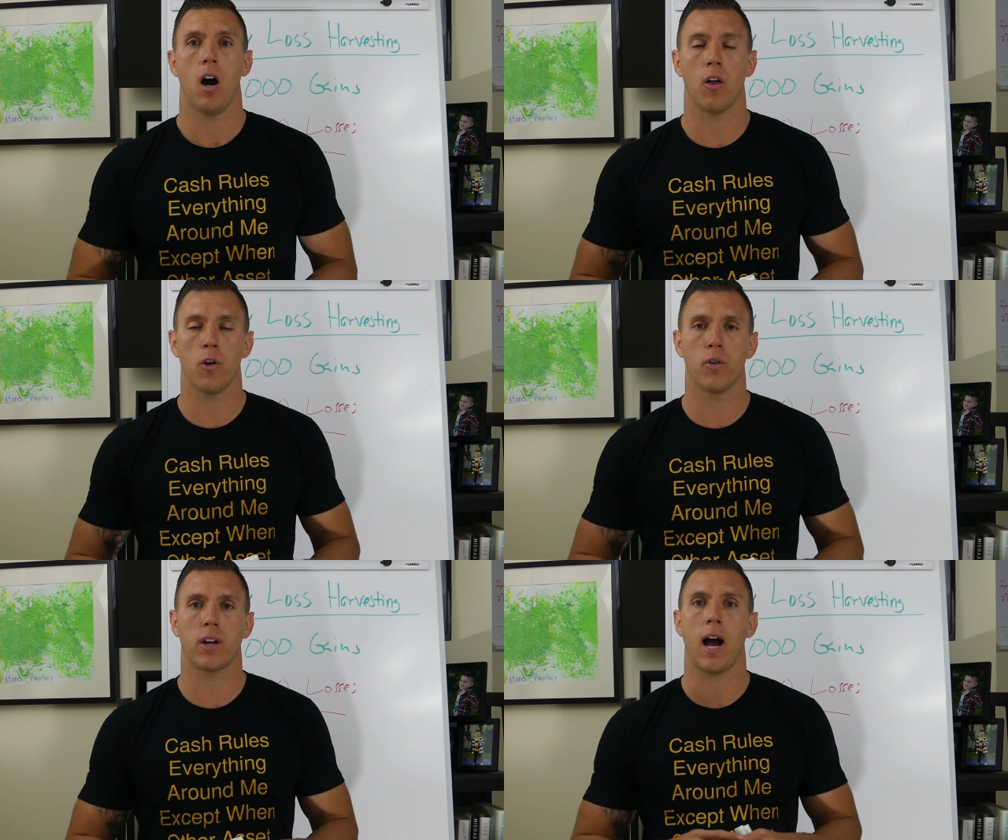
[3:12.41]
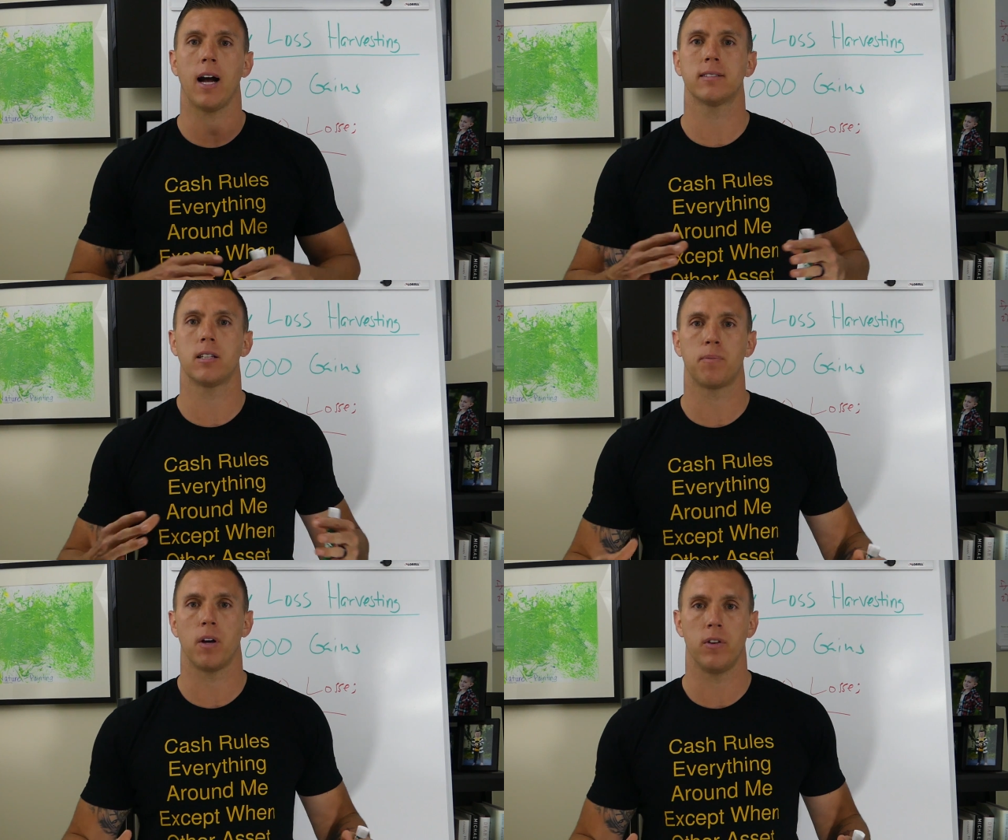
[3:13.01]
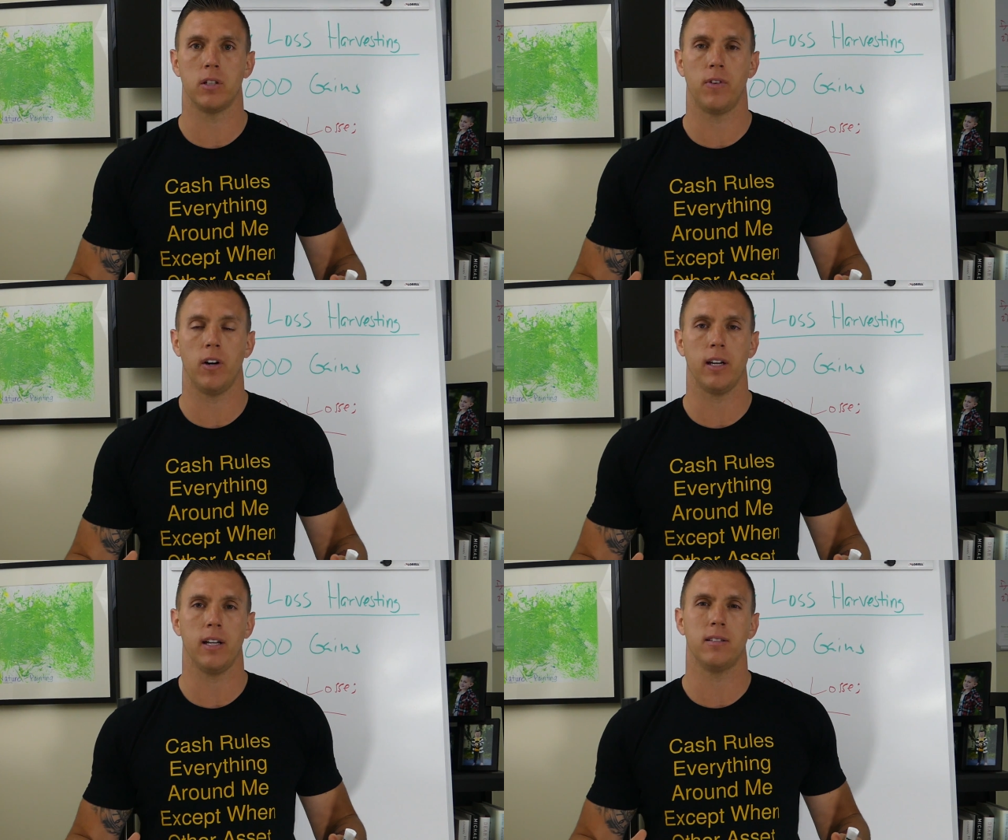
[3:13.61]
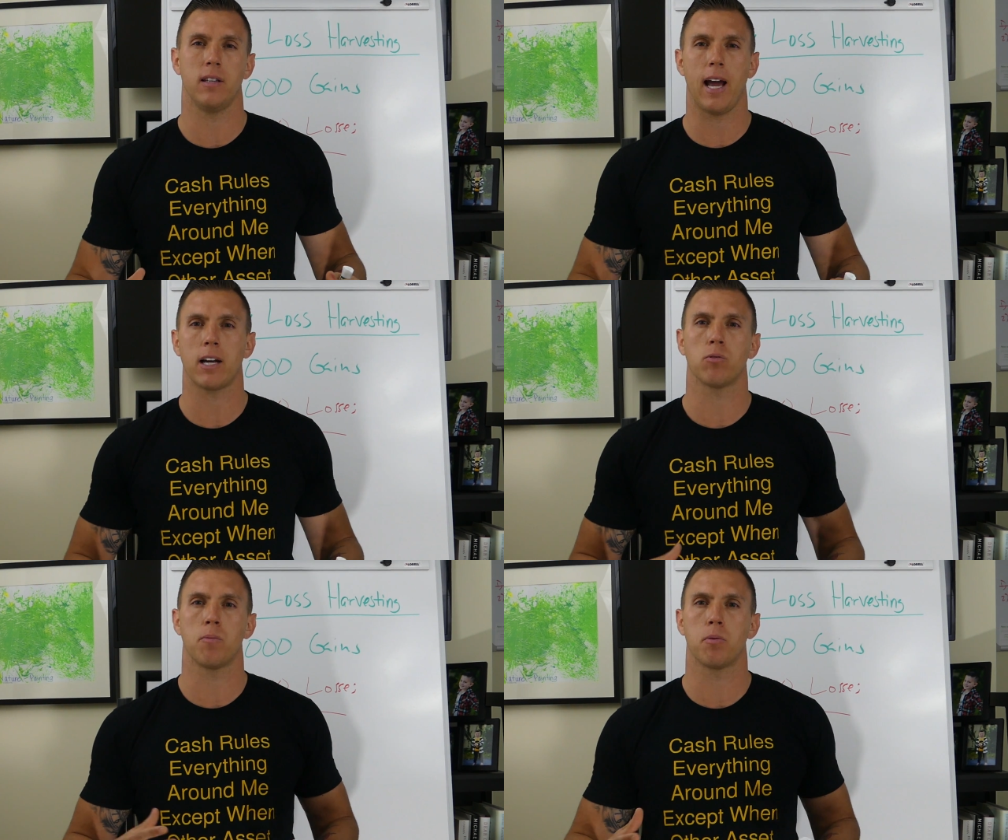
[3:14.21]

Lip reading: Although the concept of it is very easy, the actual